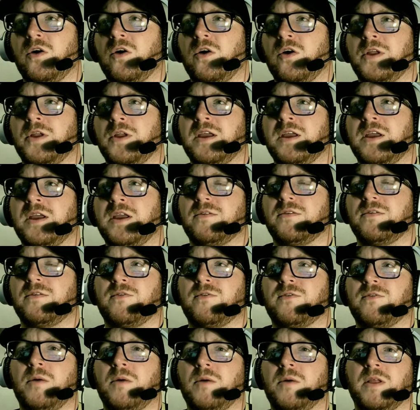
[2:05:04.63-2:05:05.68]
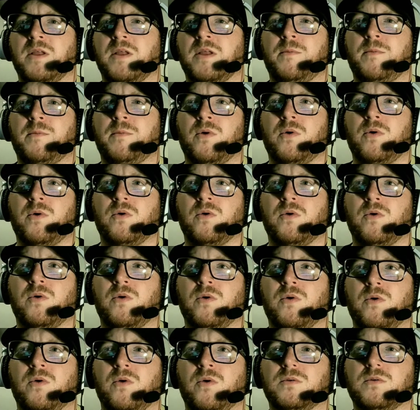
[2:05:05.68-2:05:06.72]
from Liverpool,
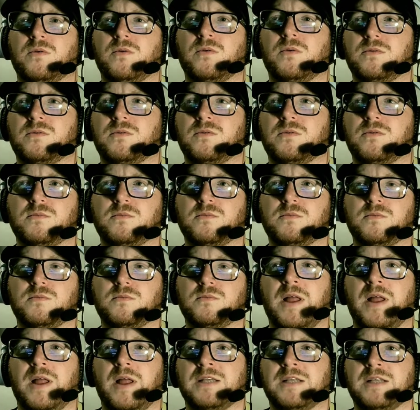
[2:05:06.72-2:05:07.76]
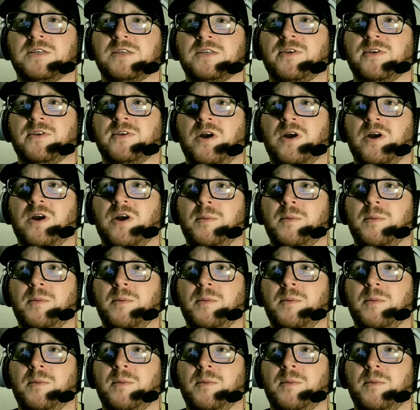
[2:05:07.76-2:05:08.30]
equalises for Derby.